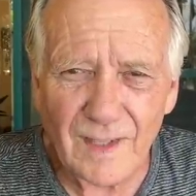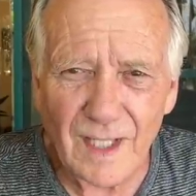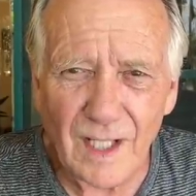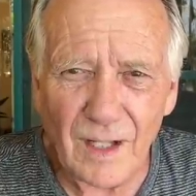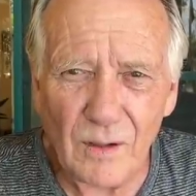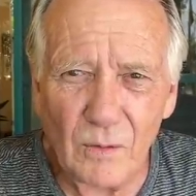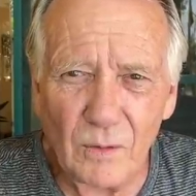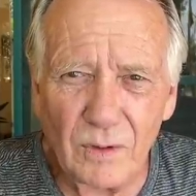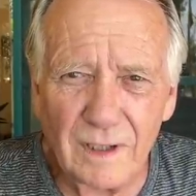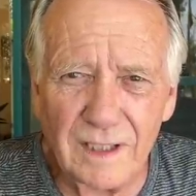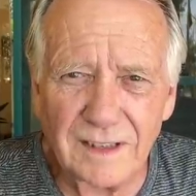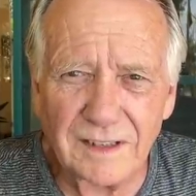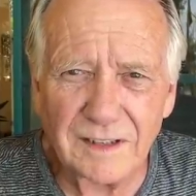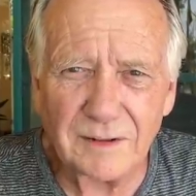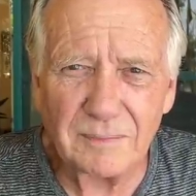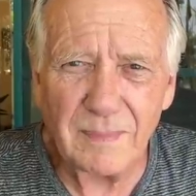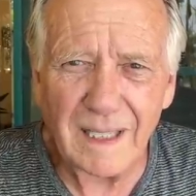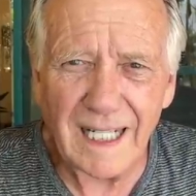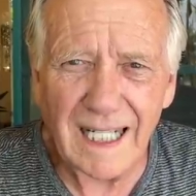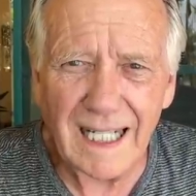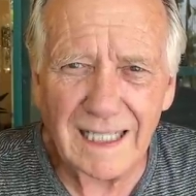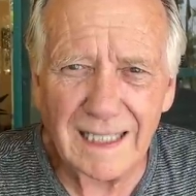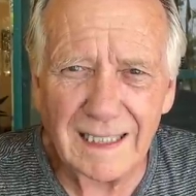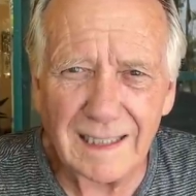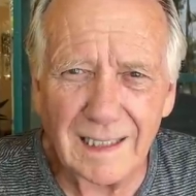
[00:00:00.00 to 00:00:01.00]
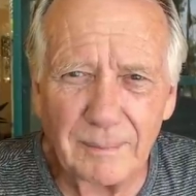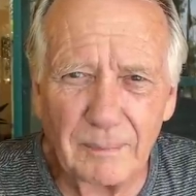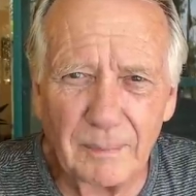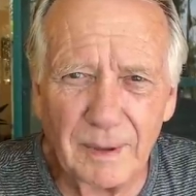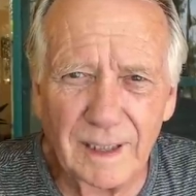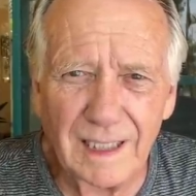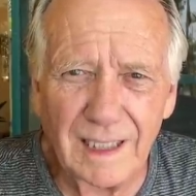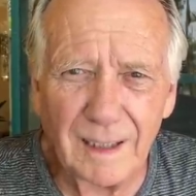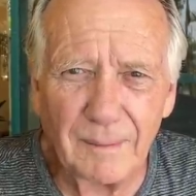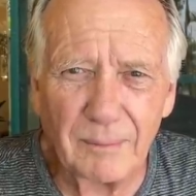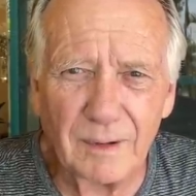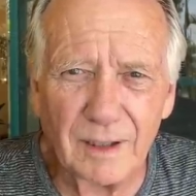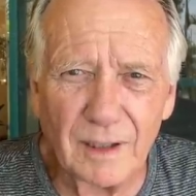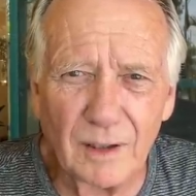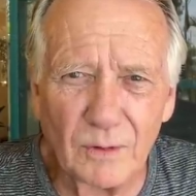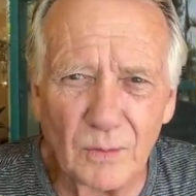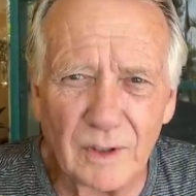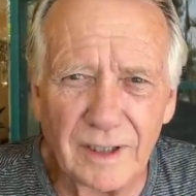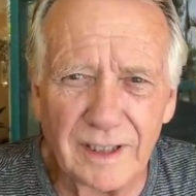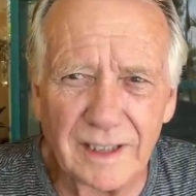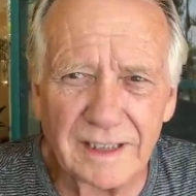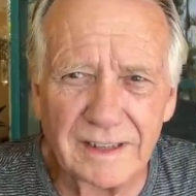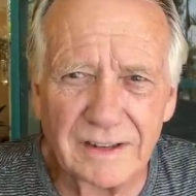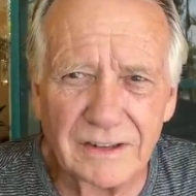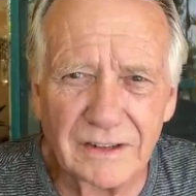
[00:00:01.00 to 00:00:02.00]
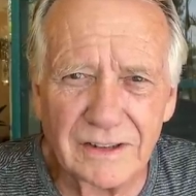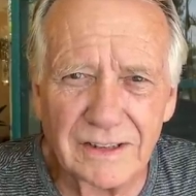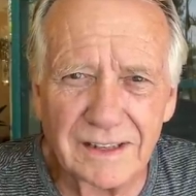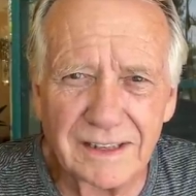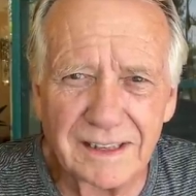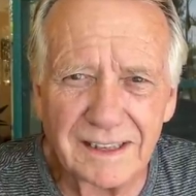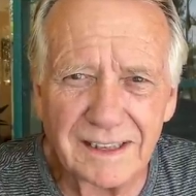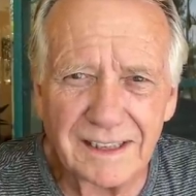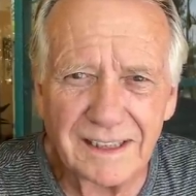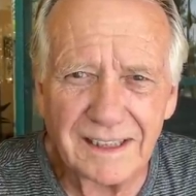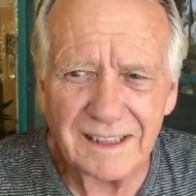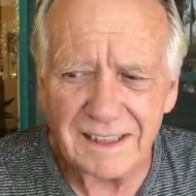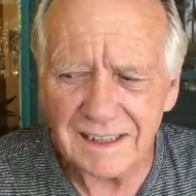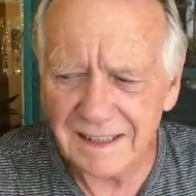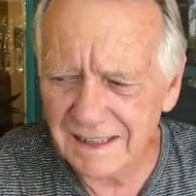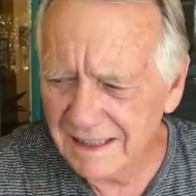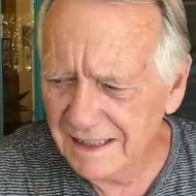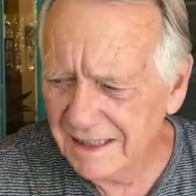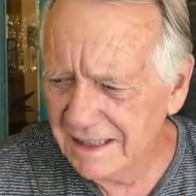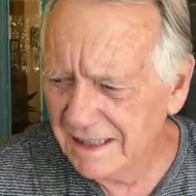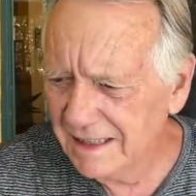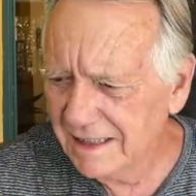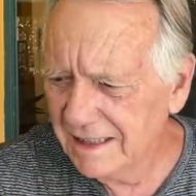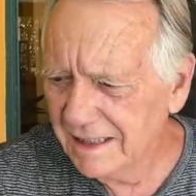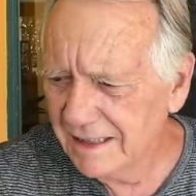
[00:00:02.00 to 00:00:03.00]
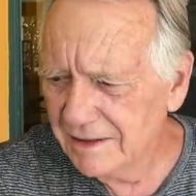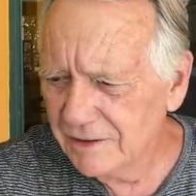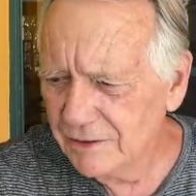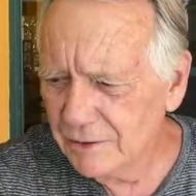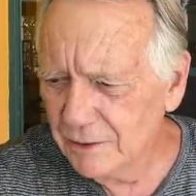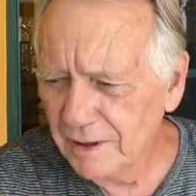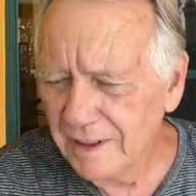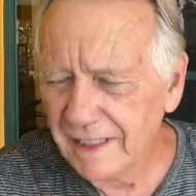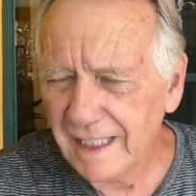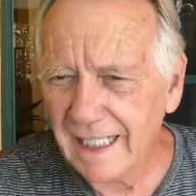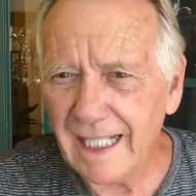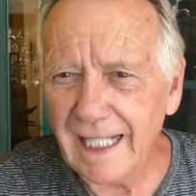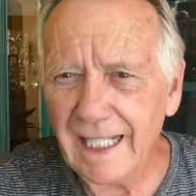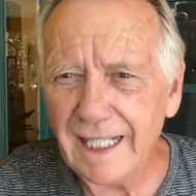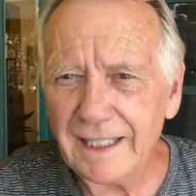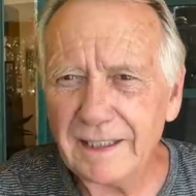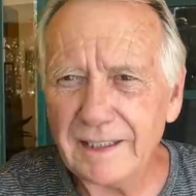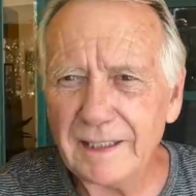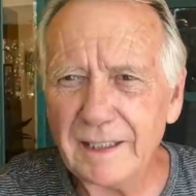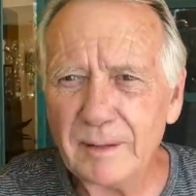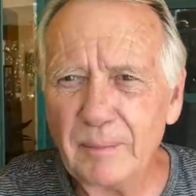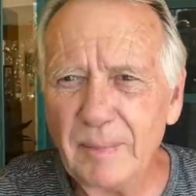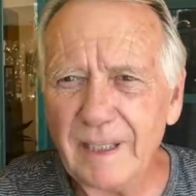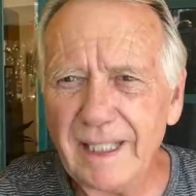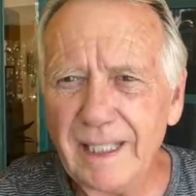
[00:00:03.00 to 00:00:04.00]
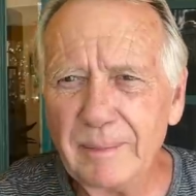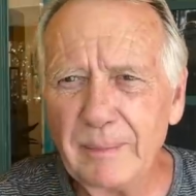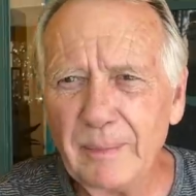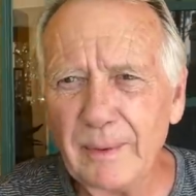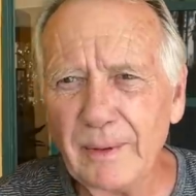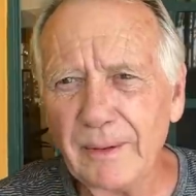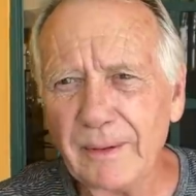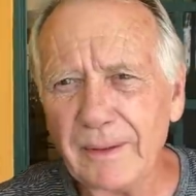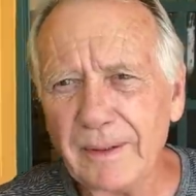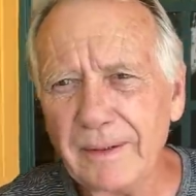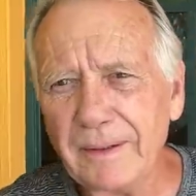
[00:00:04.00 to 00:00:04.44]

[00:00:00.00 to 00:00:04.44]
Well, let's back up a couple of weeks to an ad in the paper.